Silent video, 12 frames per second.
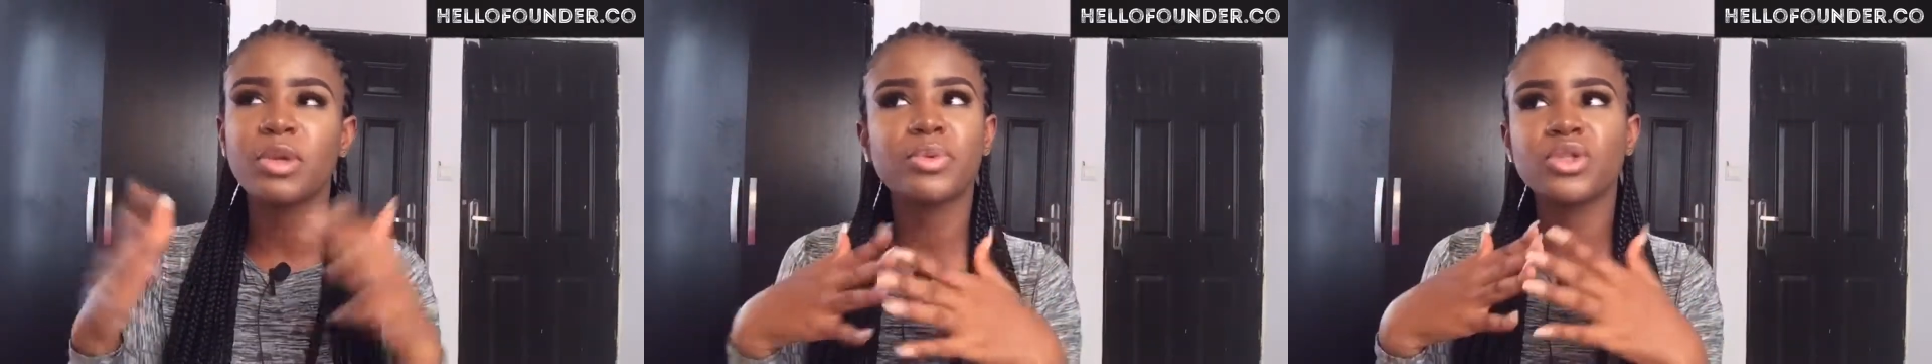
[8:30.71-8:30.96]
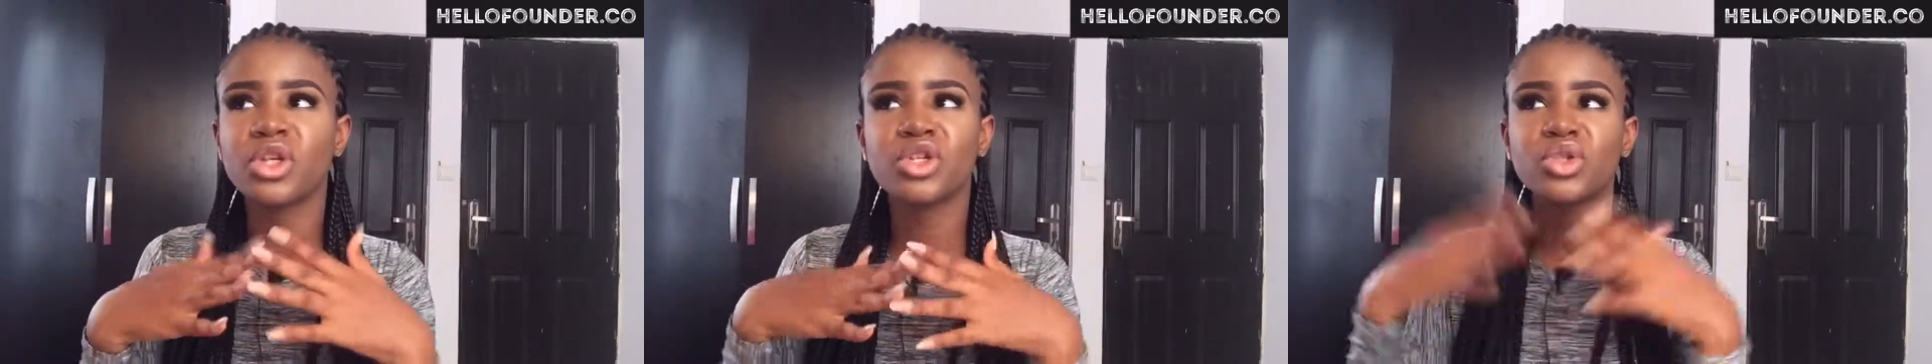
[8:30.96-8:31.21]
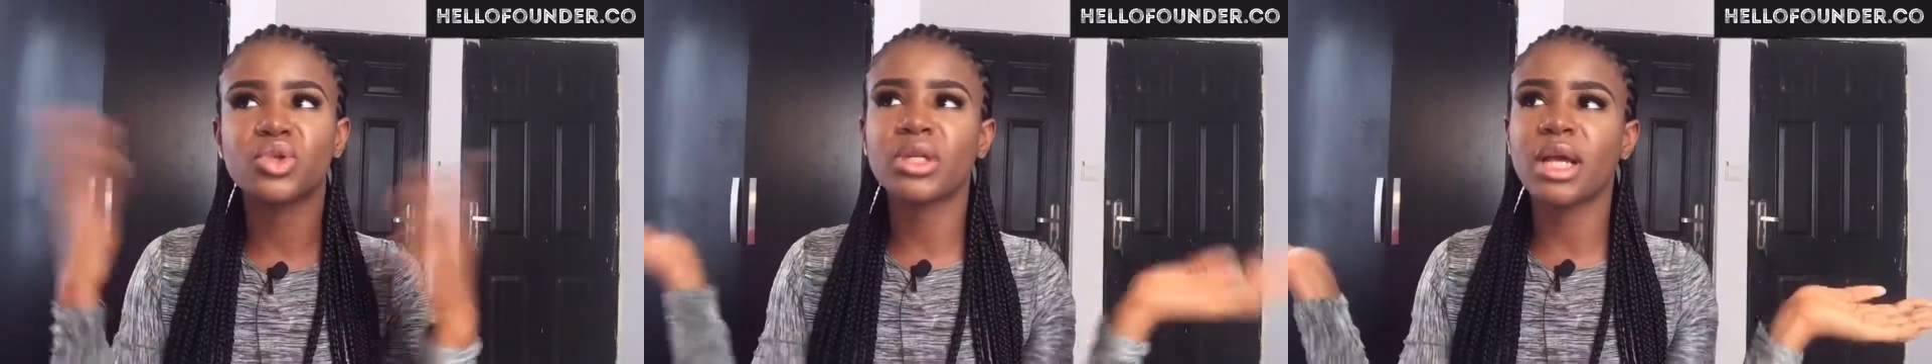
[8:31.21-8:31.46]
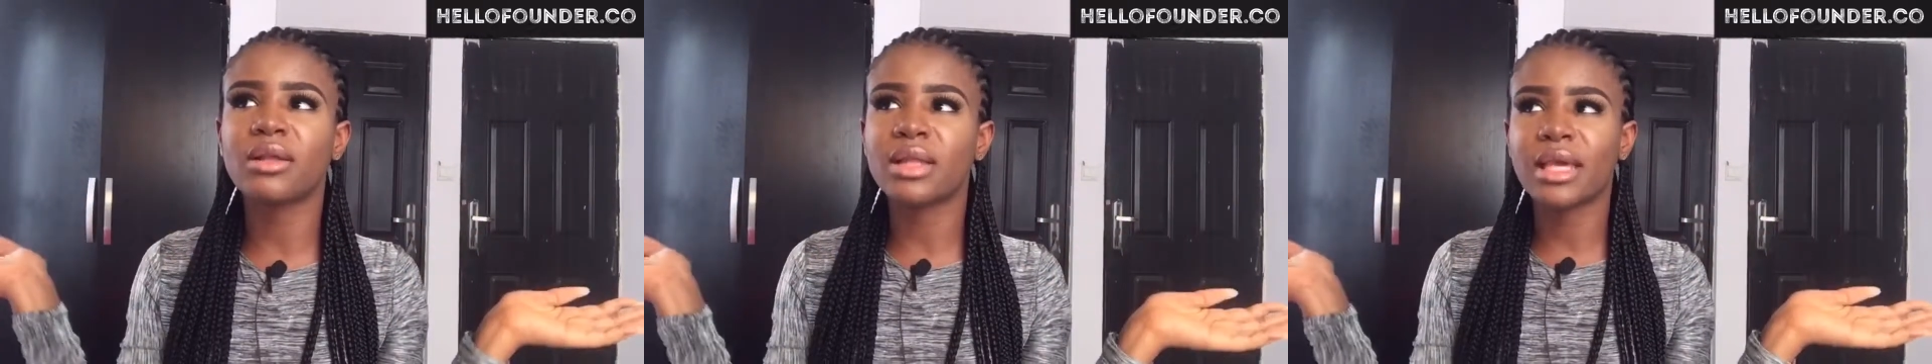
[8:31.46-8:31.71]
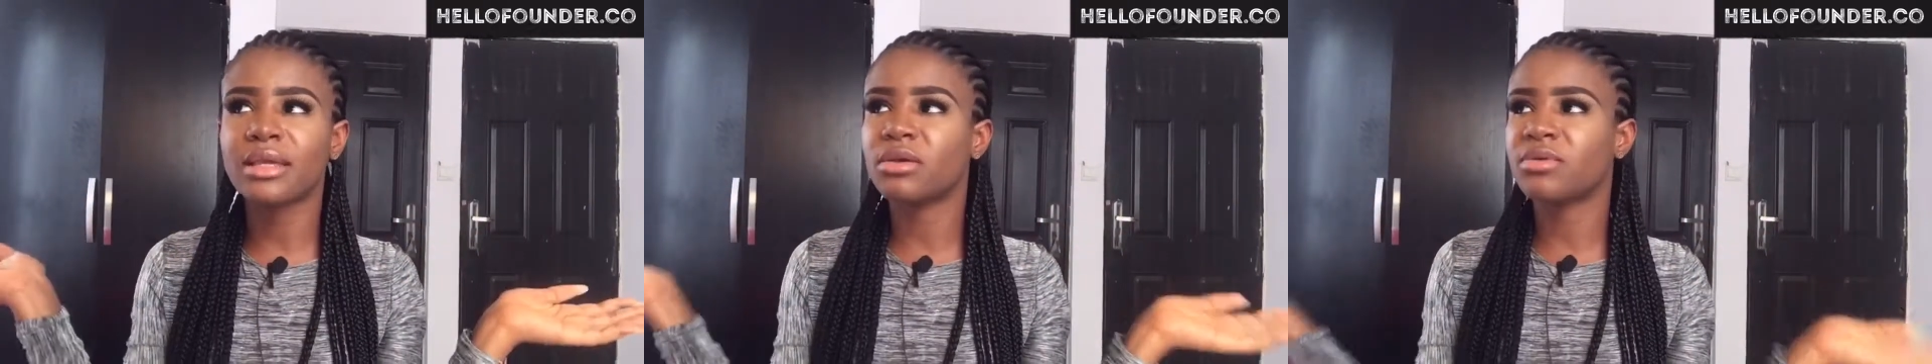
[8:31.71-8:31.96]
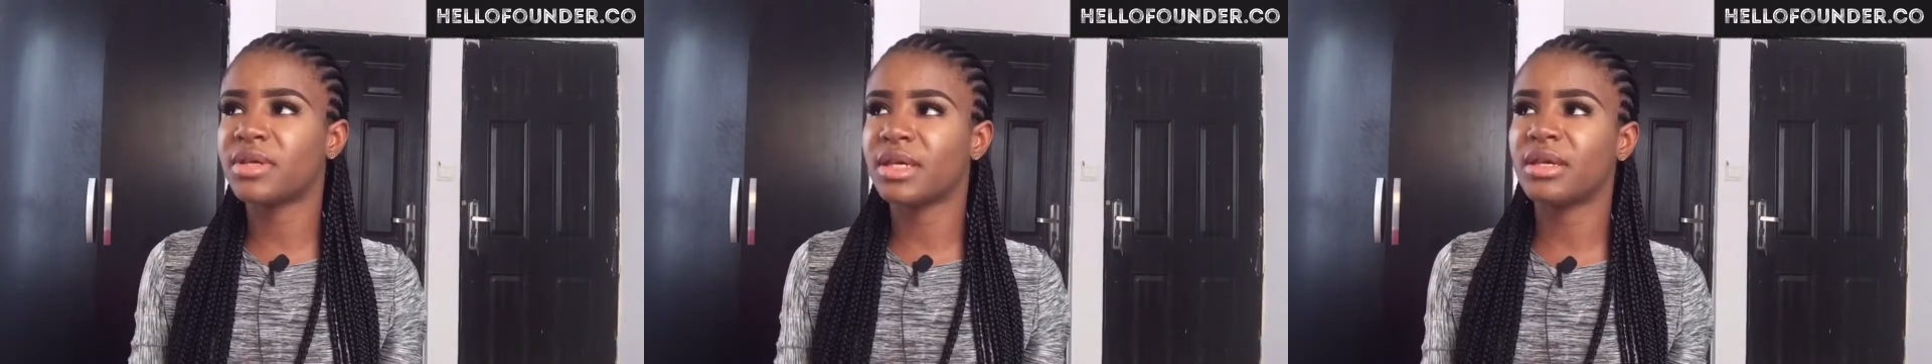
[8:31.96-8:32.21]
people just zone out,
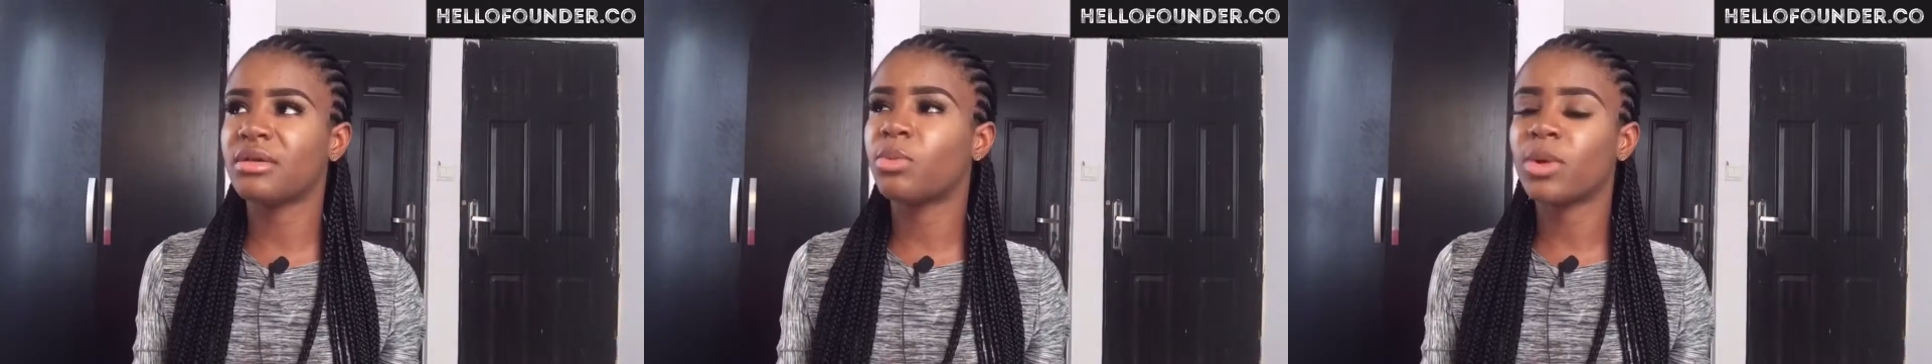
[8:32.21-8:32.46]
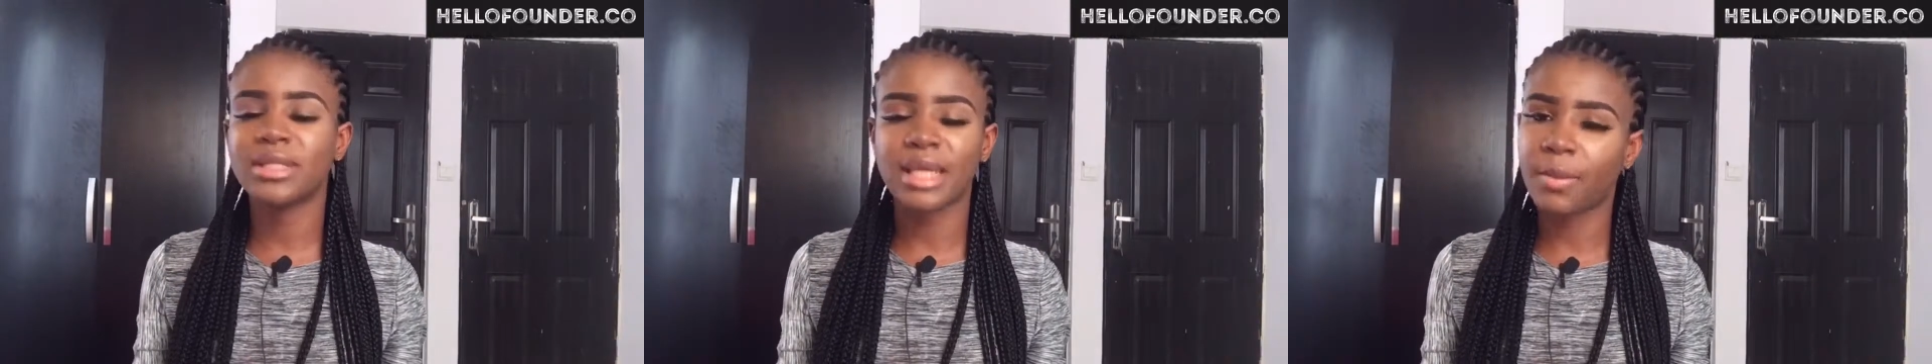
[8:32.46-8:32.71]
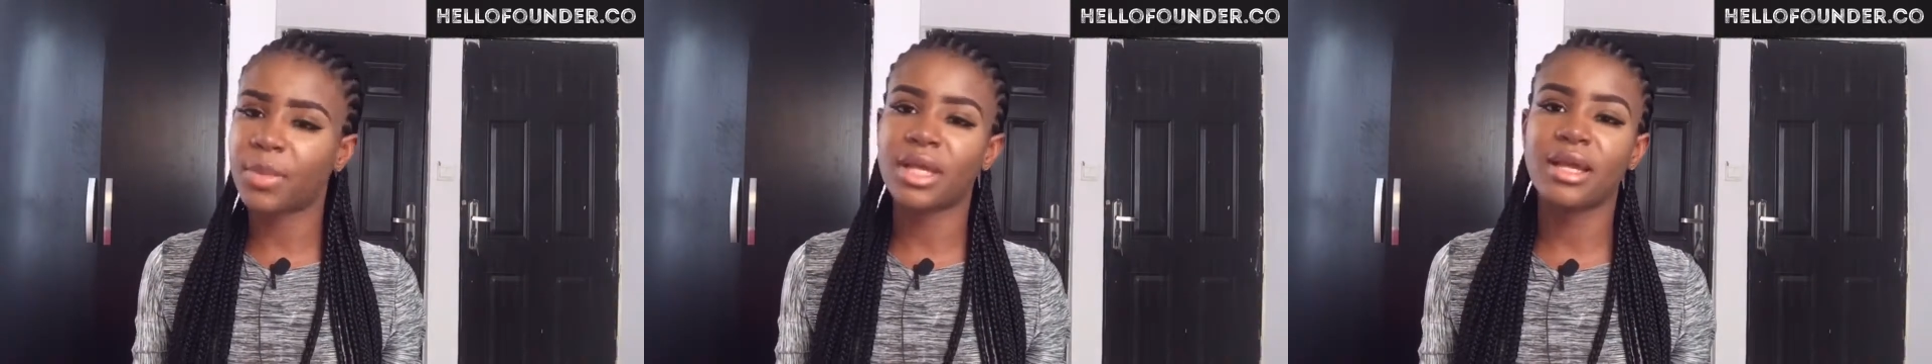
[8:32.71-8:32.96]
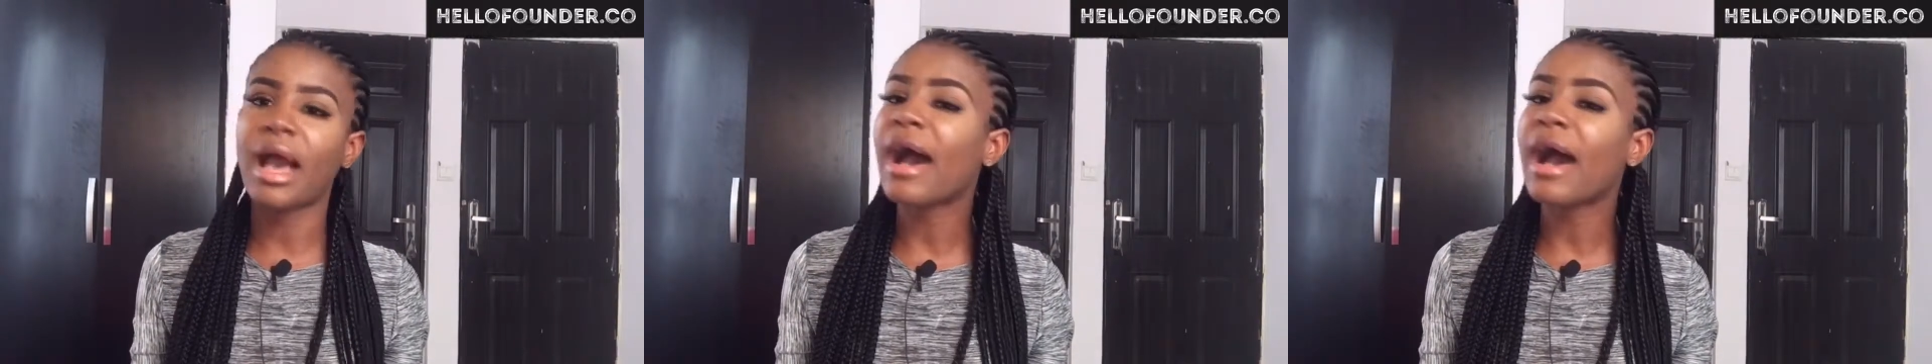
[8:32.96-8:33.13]
like, okay, what's happening?